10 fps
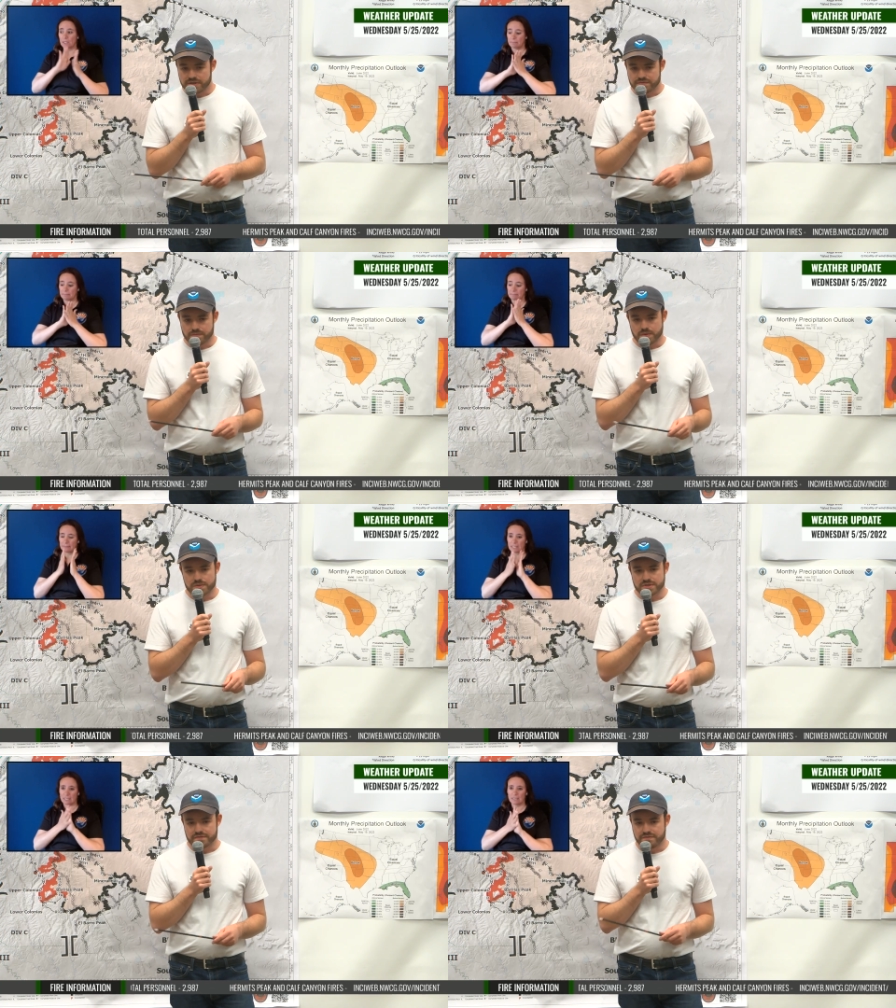for
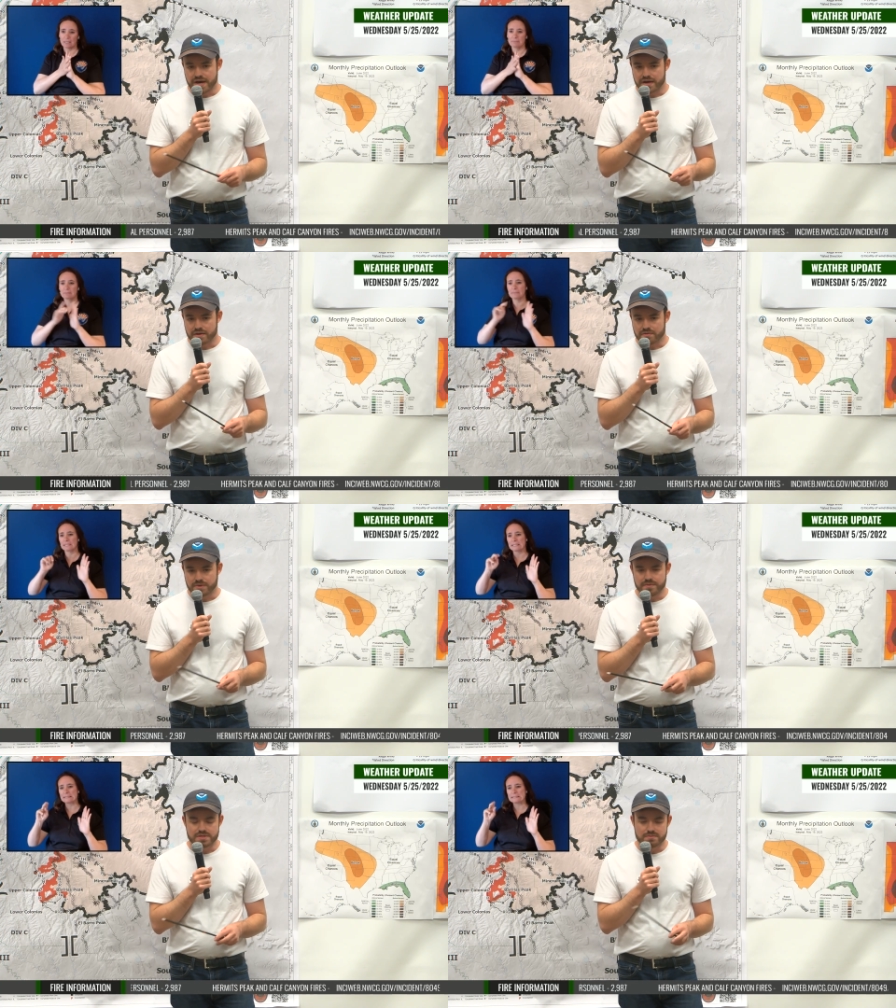most of the fire,
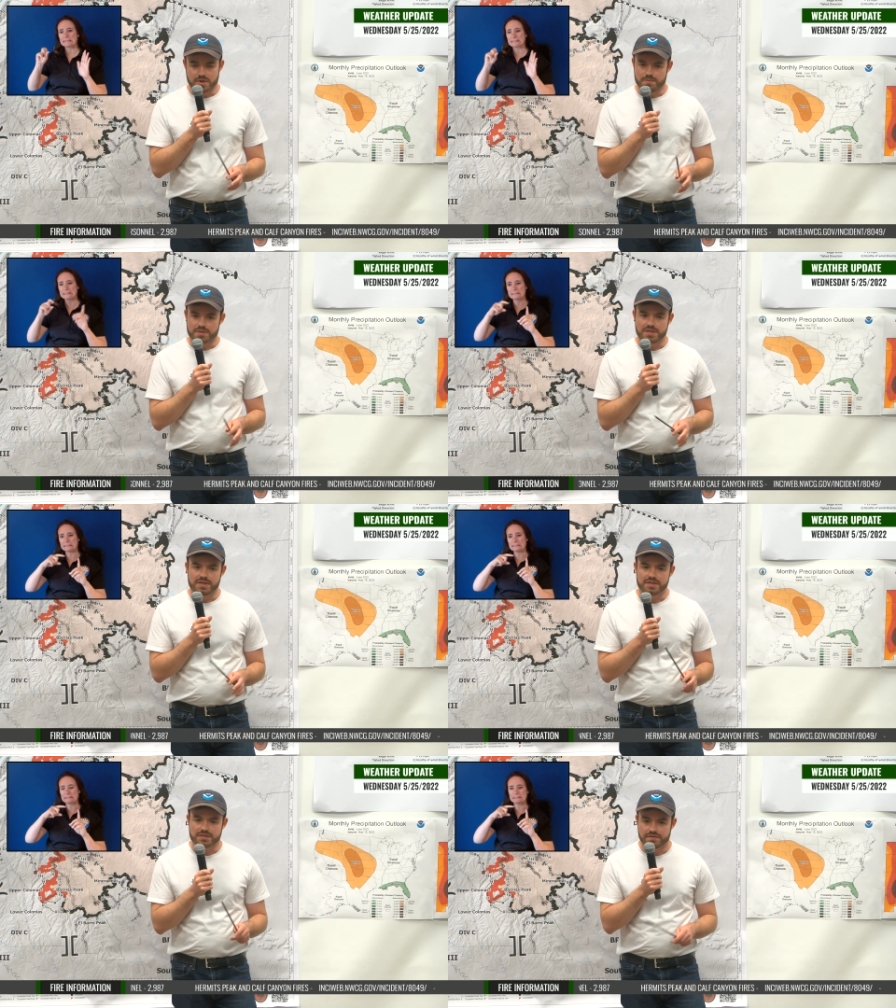maybe some upper
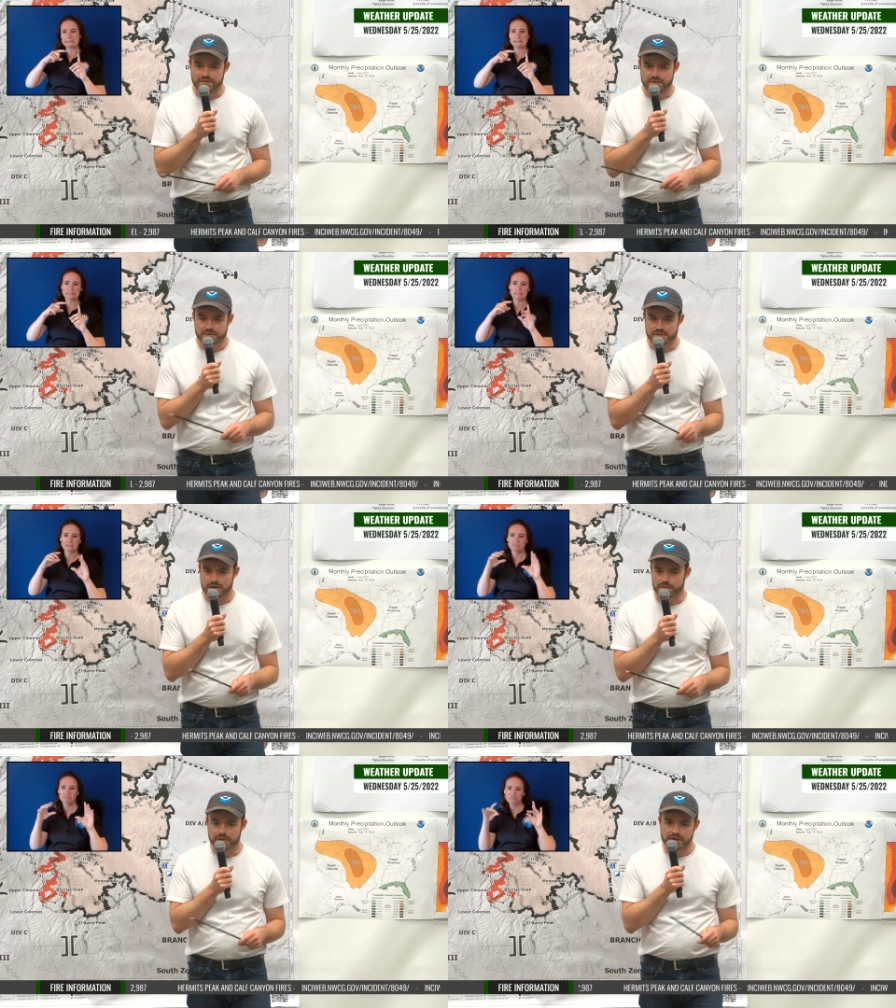teens for those
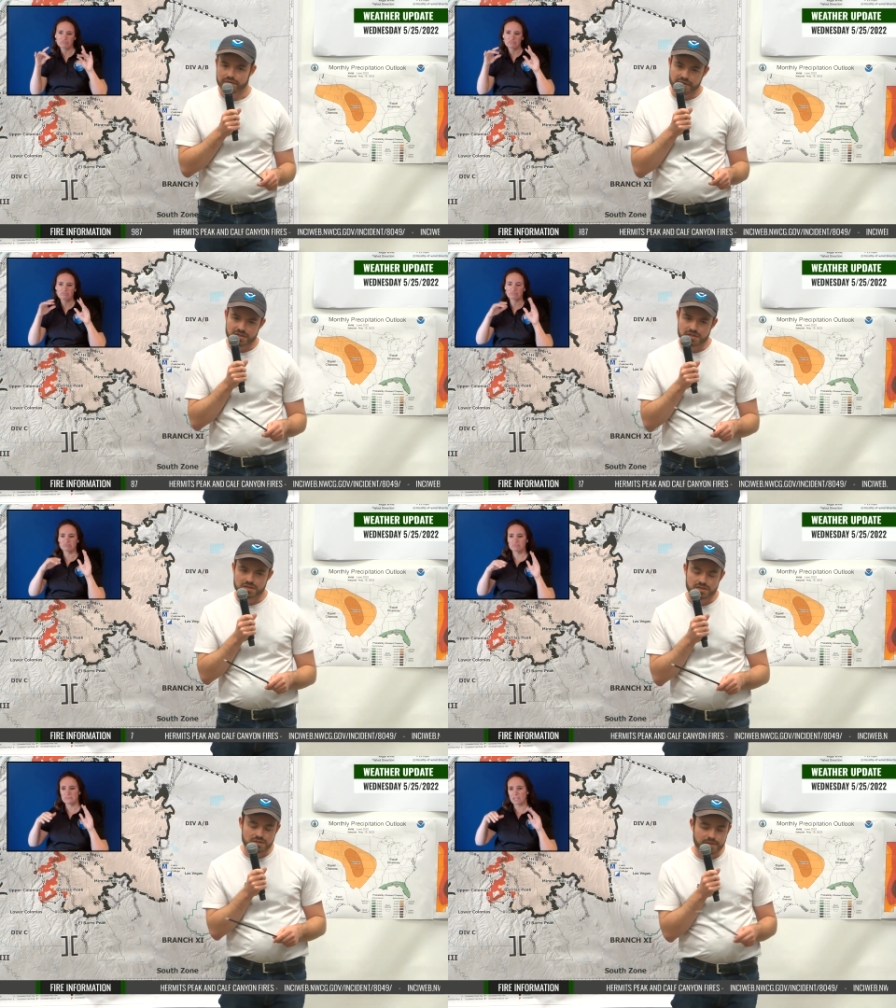upper
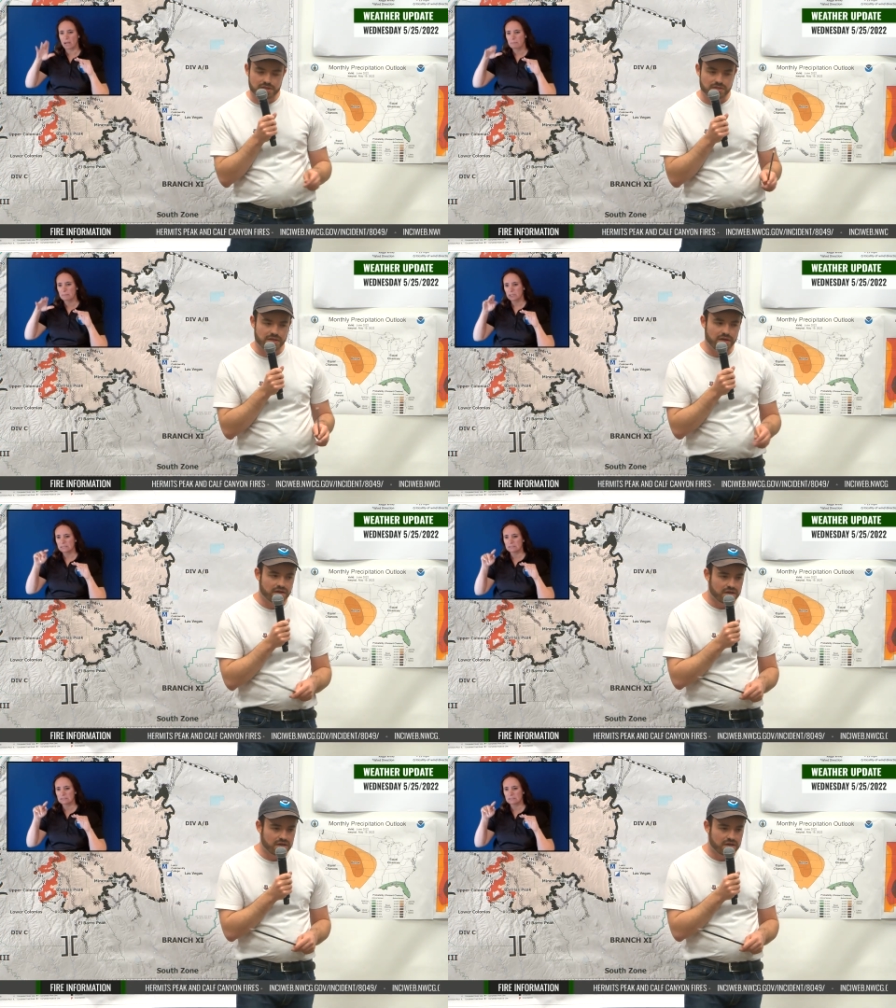elevations, especially